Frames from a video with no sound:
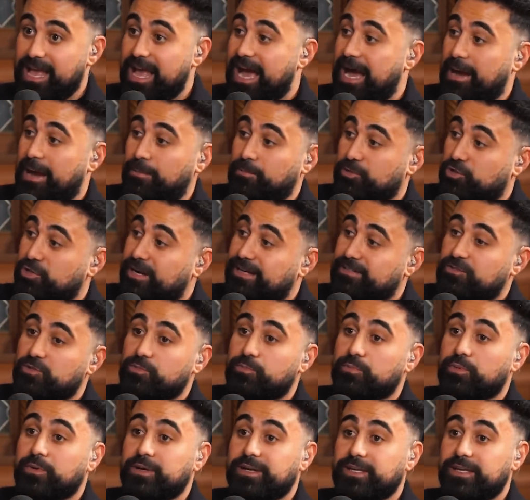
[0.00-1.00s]
I'm trying to
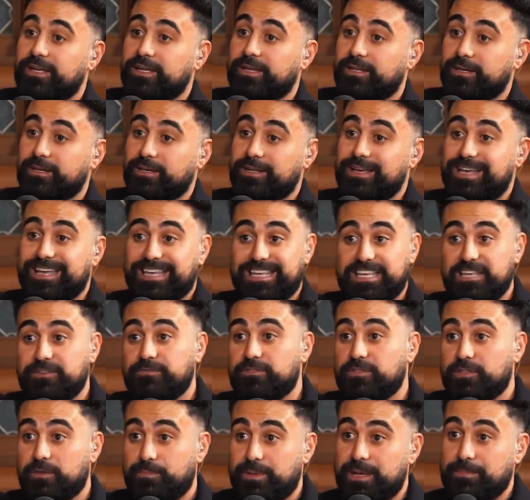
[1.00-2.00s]
bring in
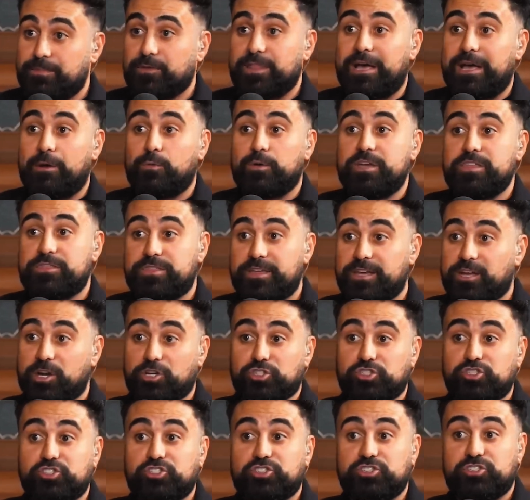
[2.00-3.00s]
even the people that we think are
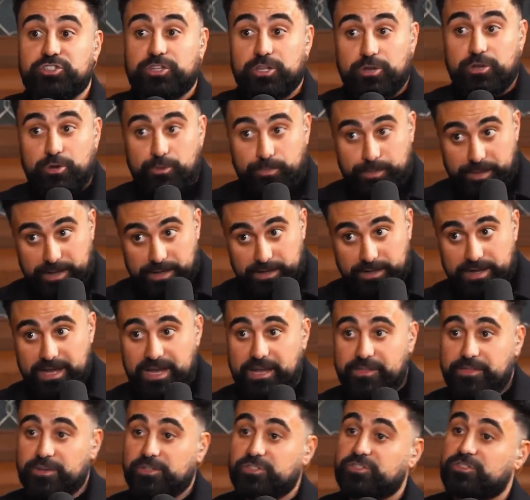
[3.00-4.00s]
stupid,
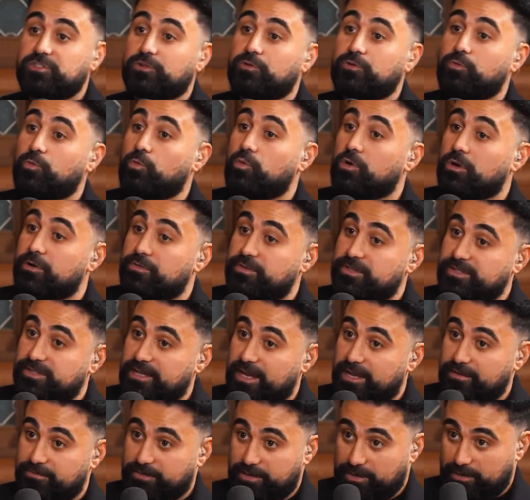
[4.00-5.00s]
they're still worth
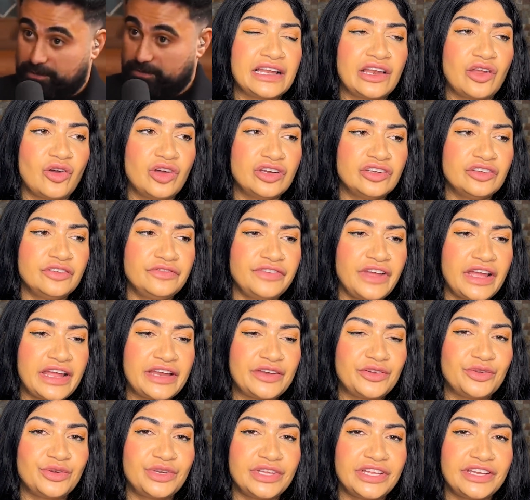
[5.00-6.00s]
saving. lot of
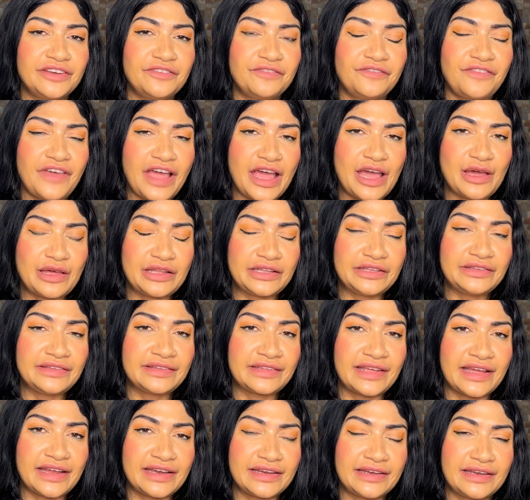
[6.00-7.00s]
Tate
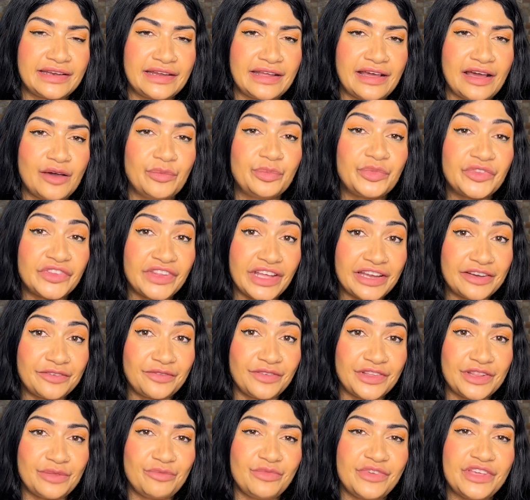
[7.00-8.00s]
fans get
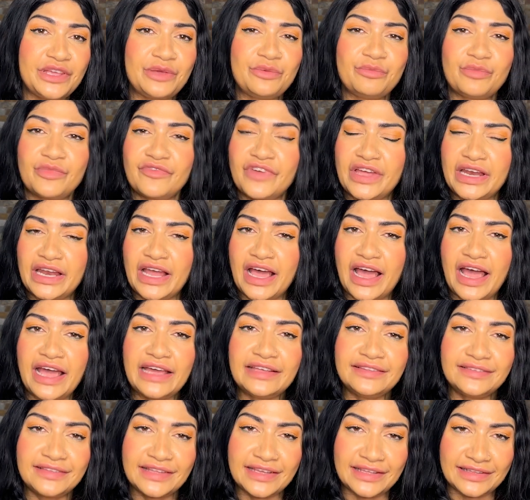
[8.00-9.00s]
upset with me when
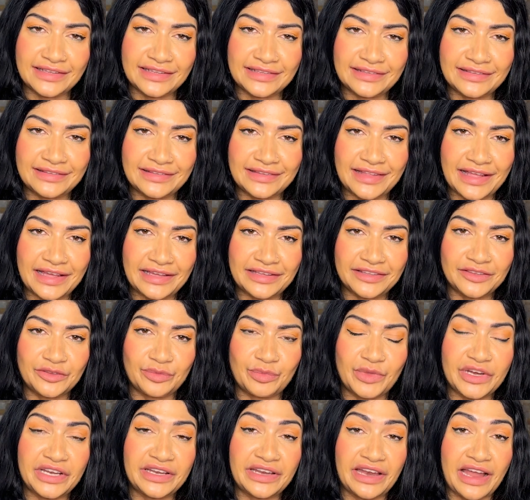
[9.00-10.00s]
I say these
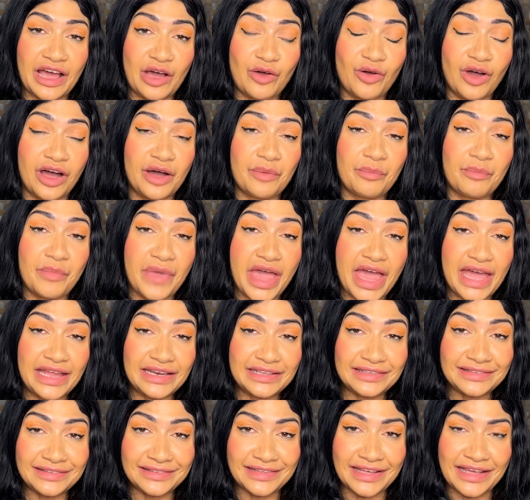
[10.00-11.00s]
things, but now a
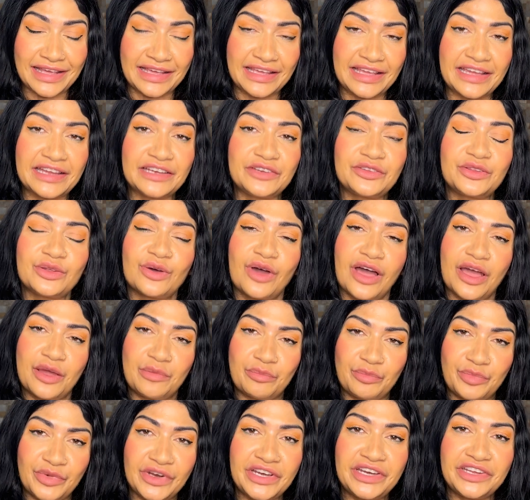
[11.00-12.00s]
man is saying it, so
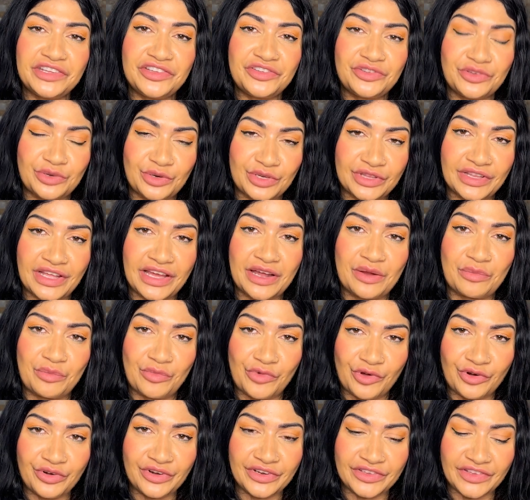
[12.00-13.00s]
I'm pretty sure they are
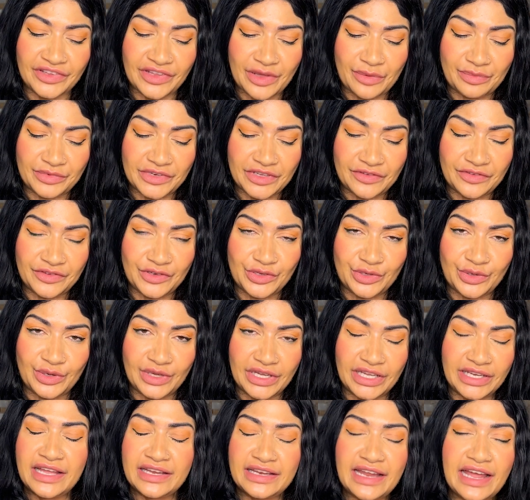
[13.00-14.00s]
more receptive to
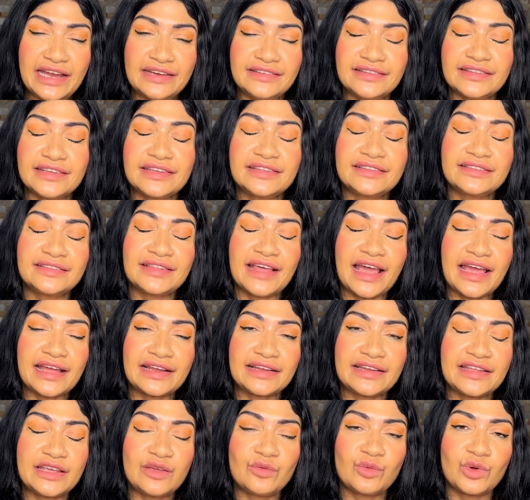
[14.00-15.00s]
it. That's
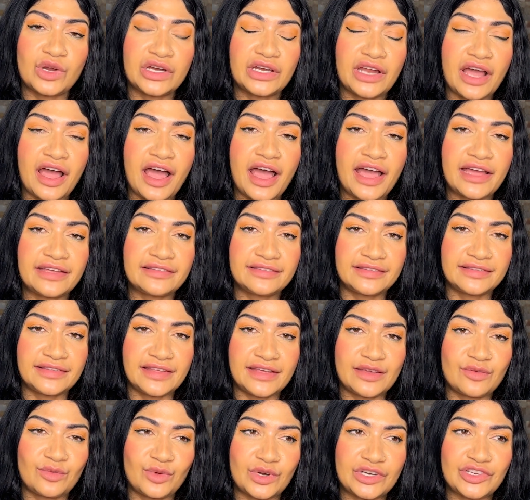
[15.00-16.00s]
exactly what I
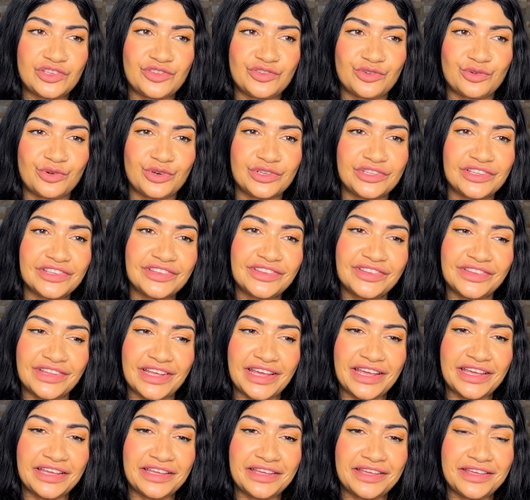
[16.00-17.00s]
say, what George is
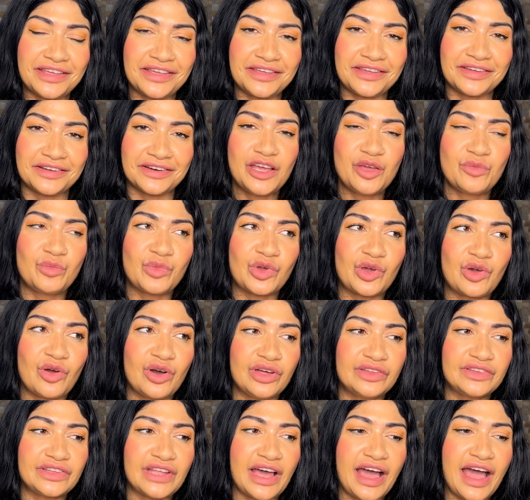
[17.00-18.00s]
saying here,
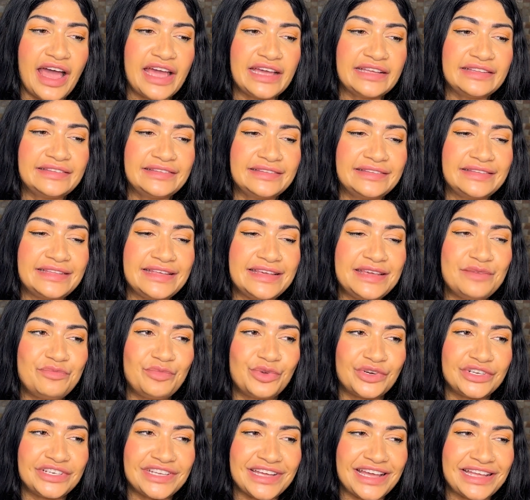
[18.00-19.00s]
because I see
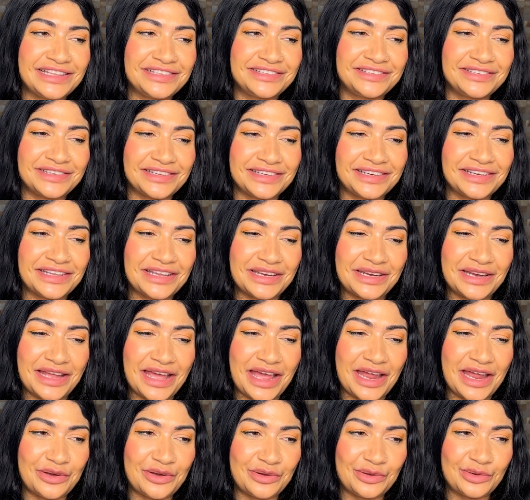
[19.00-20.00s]
potential in
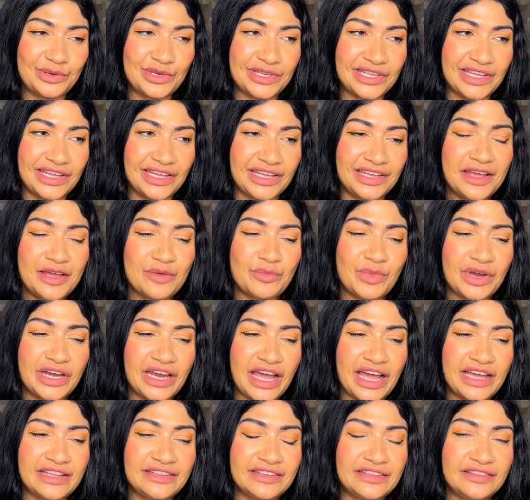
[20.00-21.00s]
Tate,
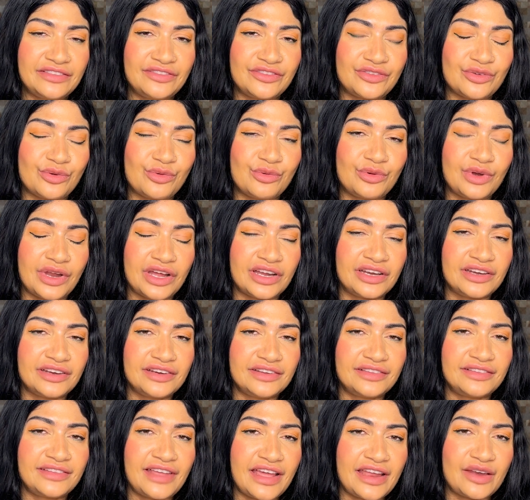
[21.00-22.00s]
but I just don't
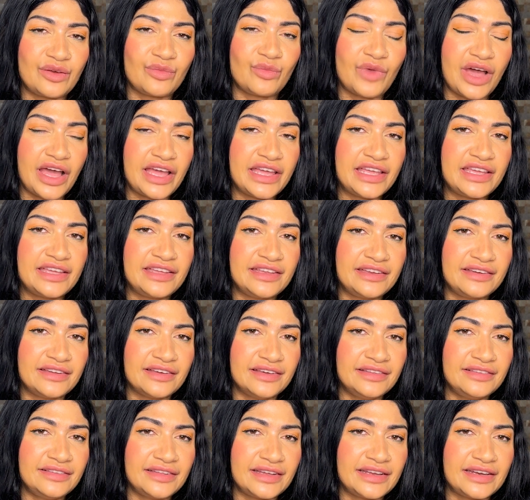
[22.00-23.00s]
understand why he
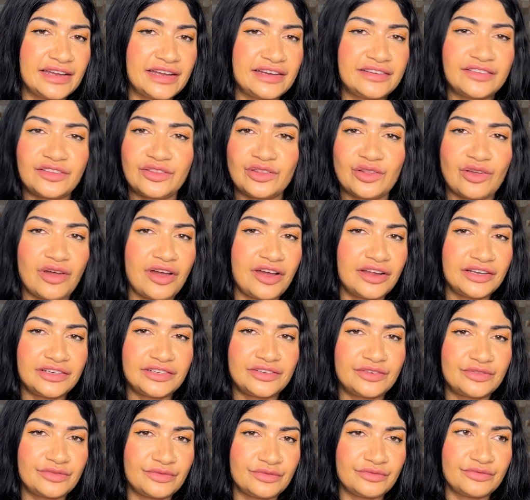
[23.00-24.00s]
does it. It's
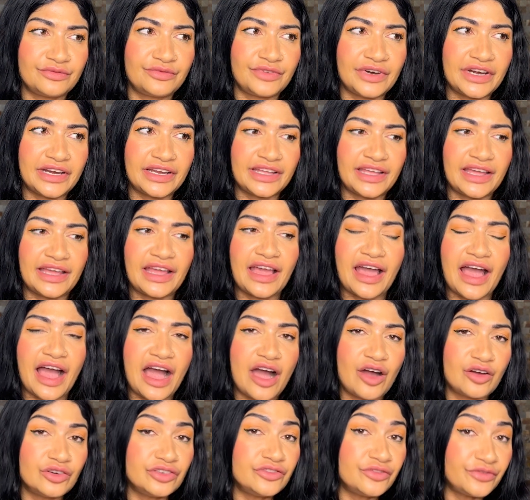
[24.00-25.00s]
not working
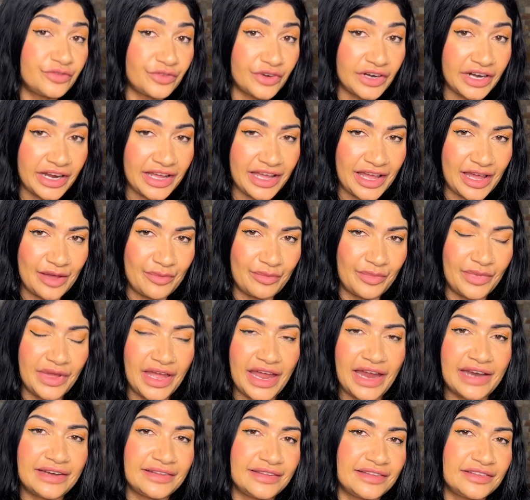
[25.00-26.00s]
out for him
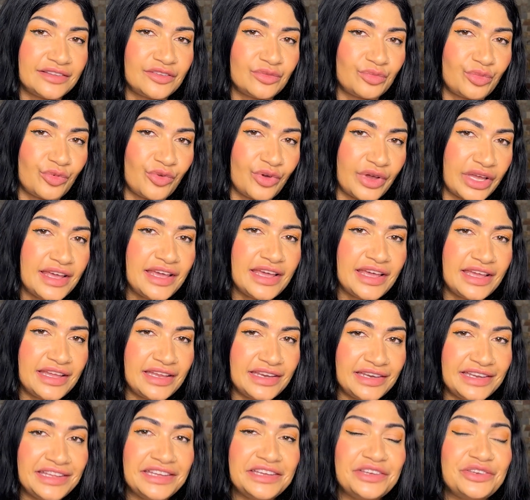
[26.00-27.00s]
at this point.
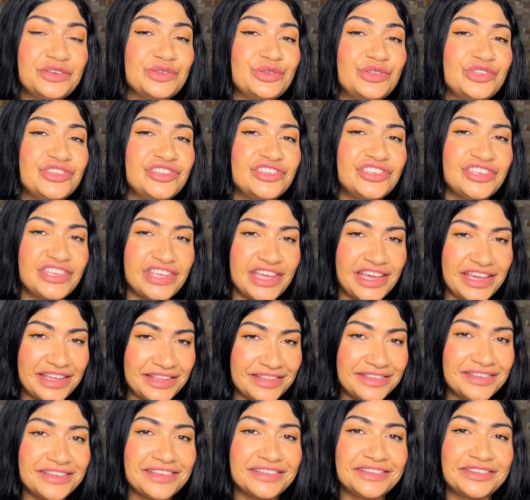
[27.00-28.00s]
He need to
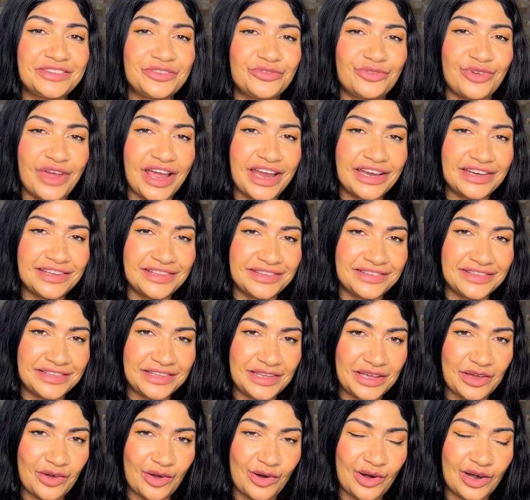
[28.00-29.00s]
change his
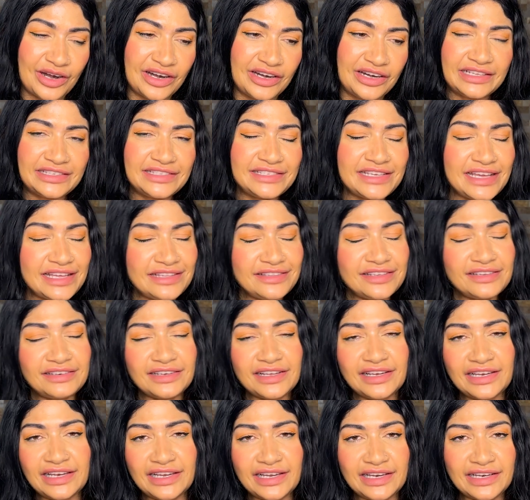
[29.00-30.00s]
strategy or change it
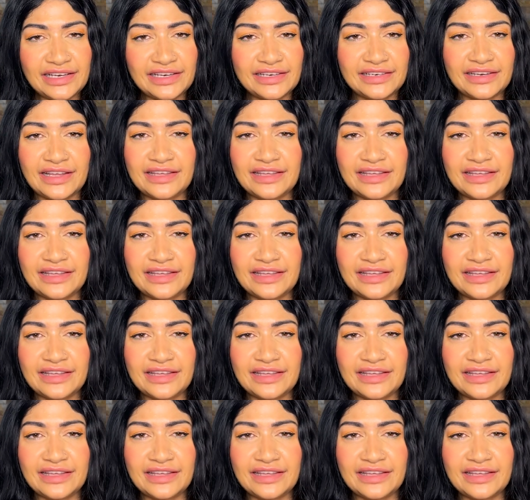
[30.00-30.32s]
a little.